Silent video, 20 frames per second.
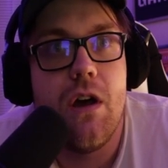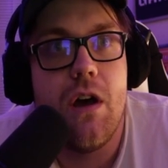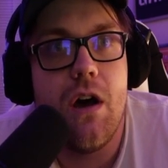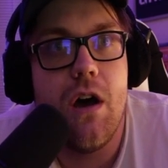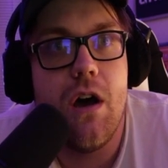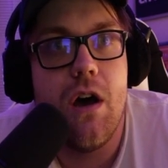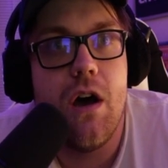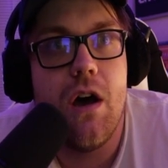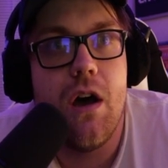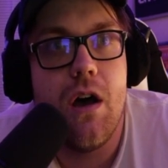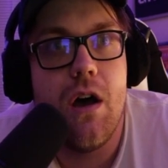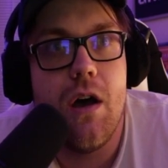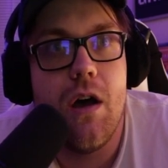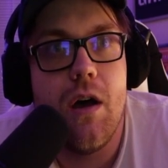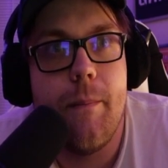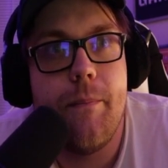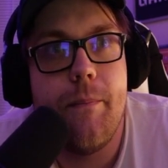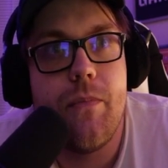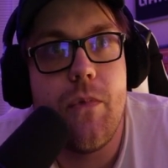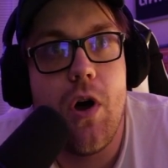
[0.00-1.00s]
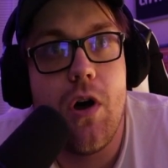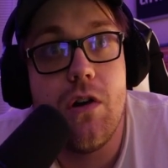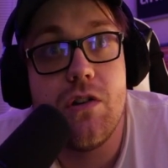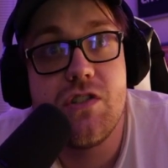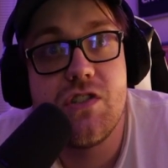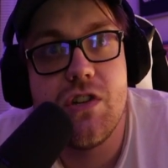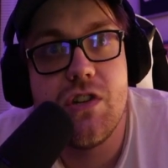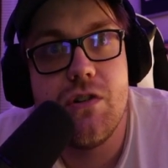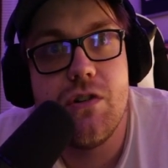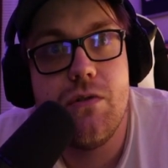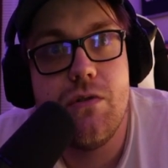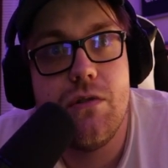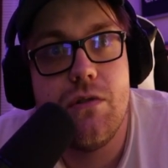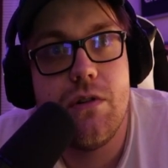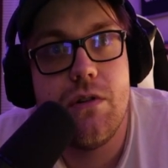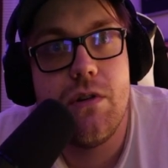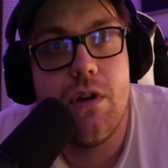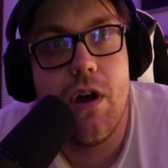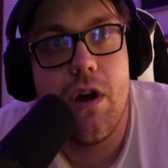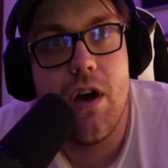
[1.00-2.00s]
Also,
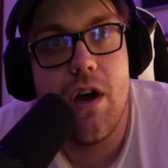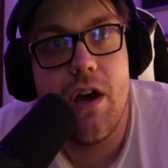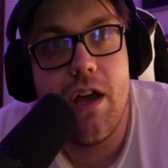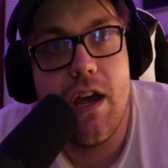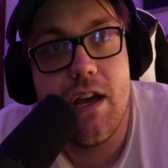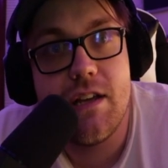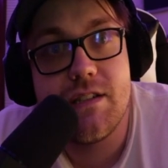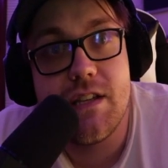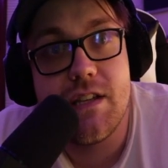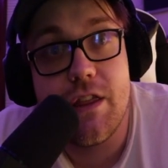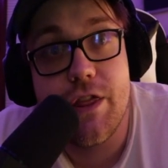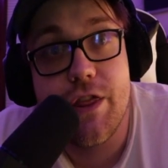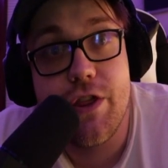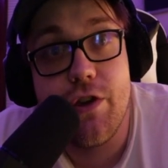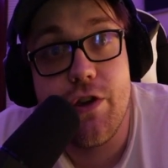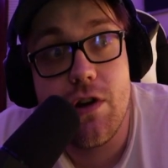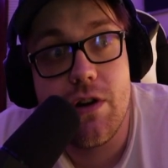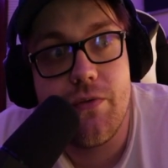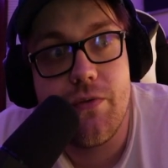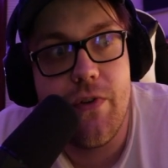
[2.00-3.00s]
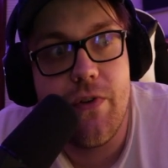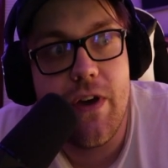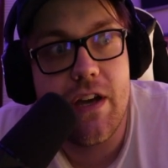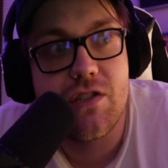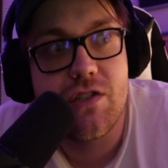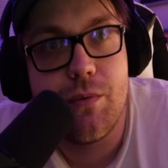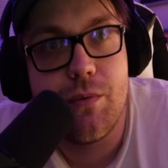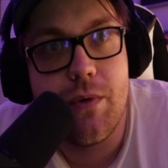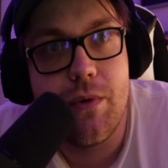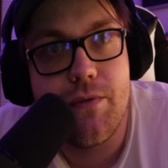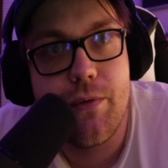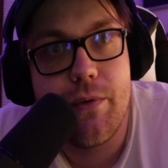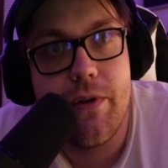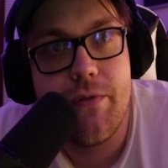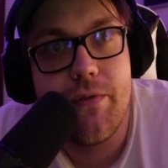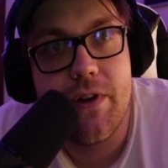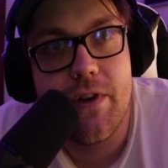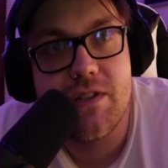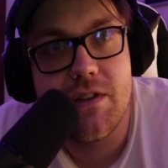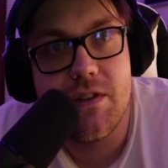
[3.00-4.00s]
it has a third effect, so 3
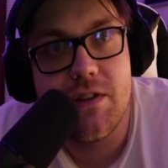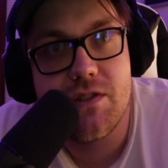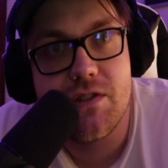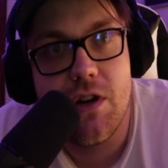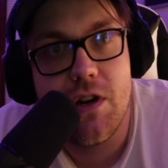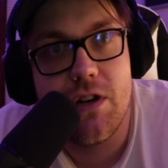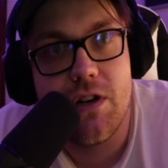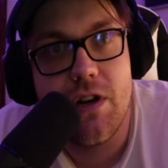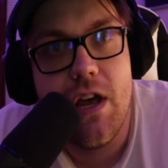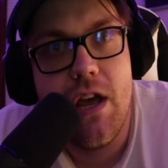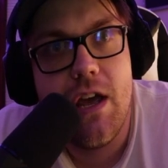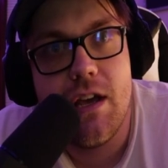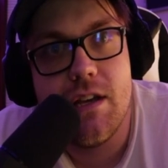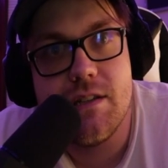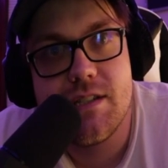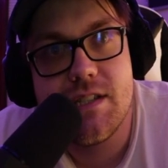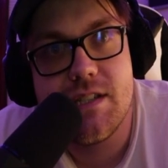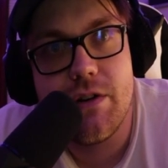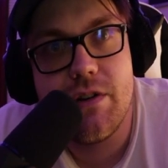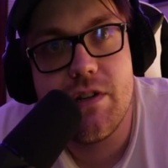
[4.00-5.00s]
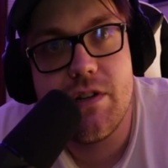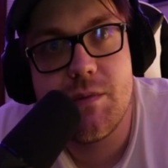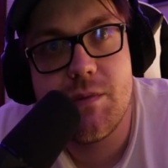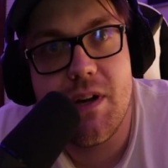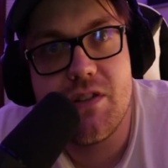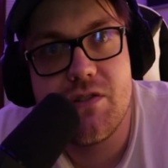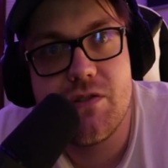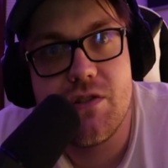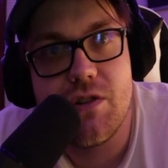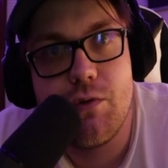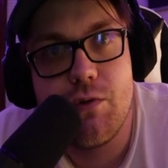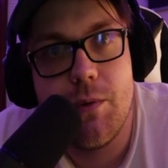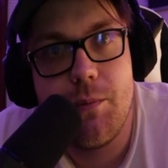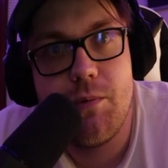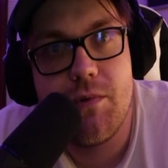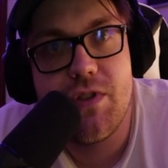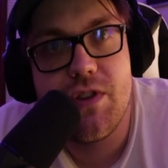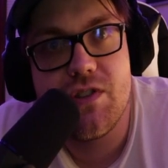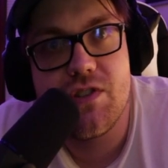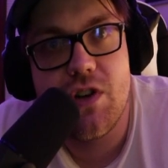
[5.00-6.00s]
effects on this card. A Sirians monster equipped
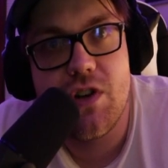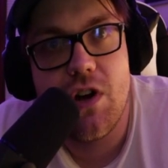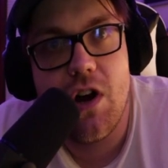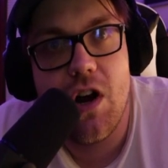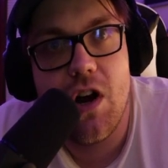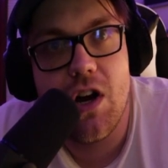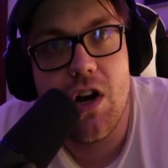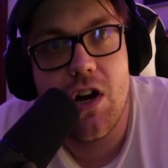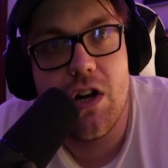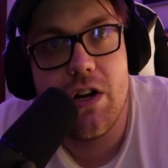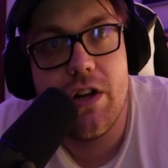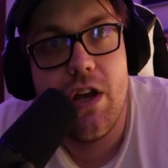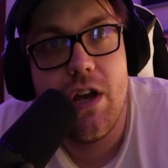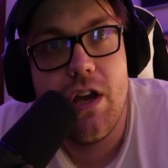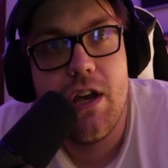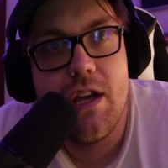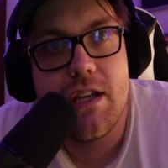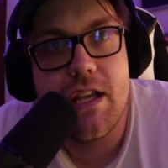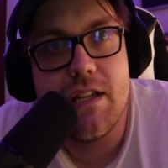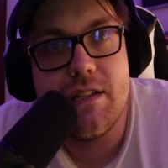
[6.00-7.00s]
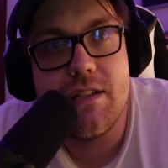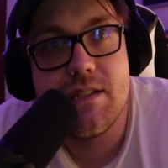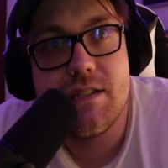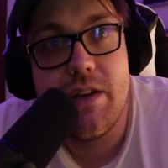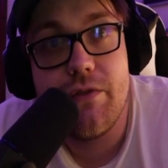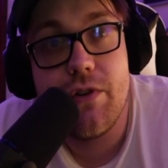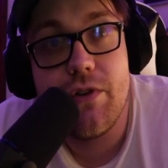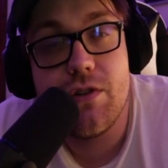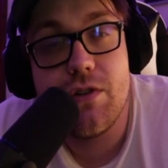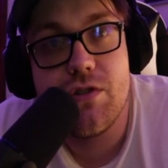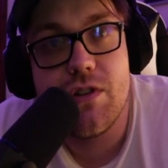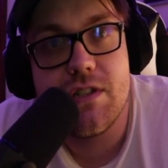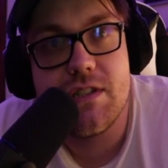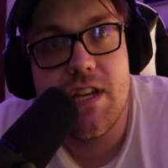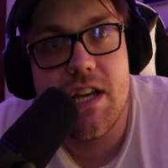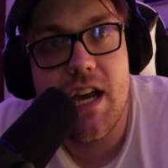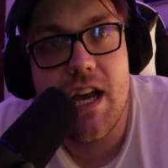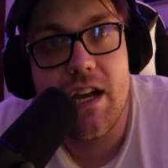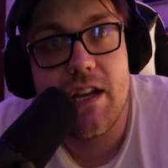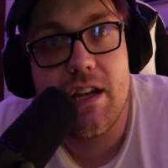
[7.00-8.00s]
with this card gains 700
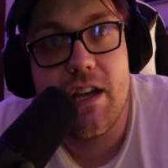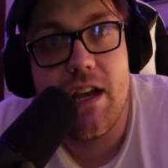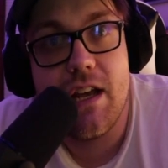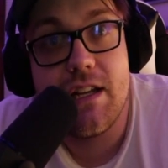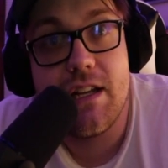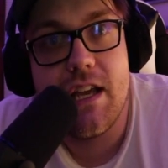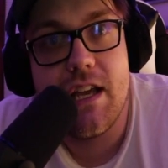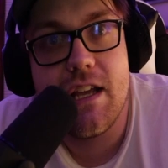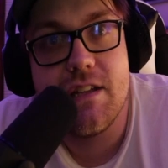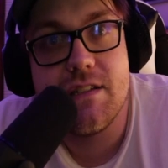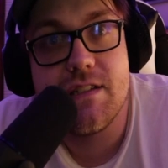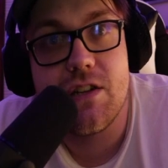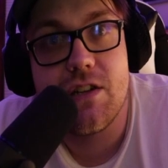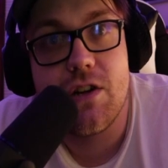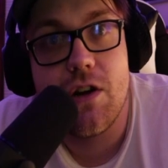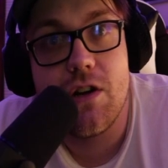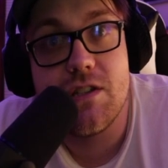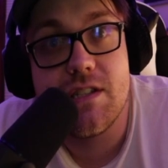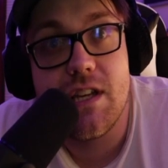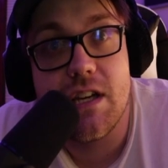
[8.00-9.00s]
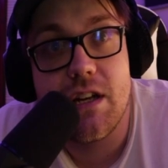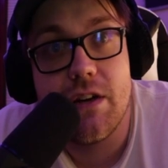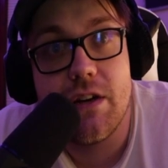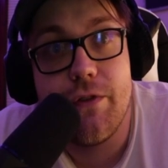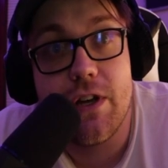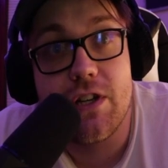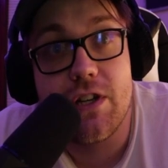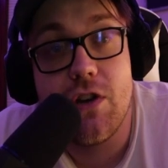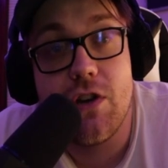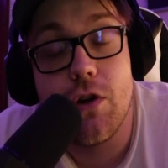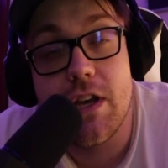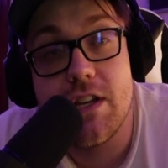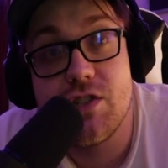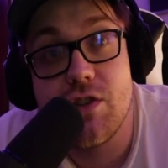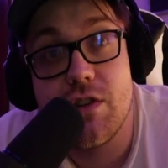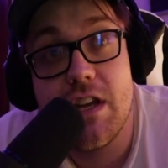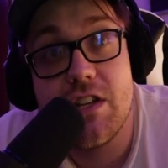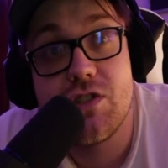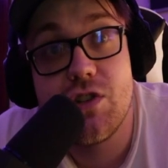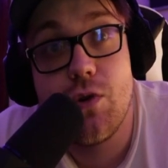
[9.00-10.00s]
attack and gains the card's second effect. Okay, so
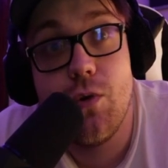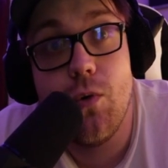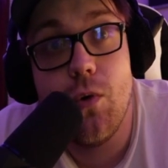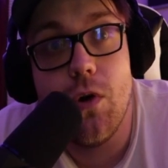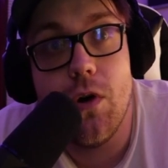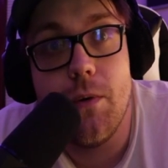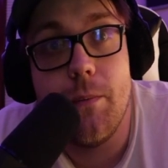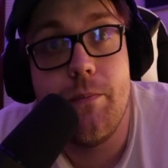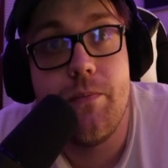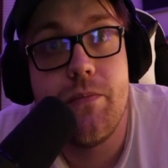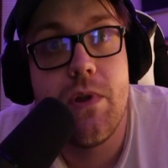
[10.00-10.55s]
that's cool.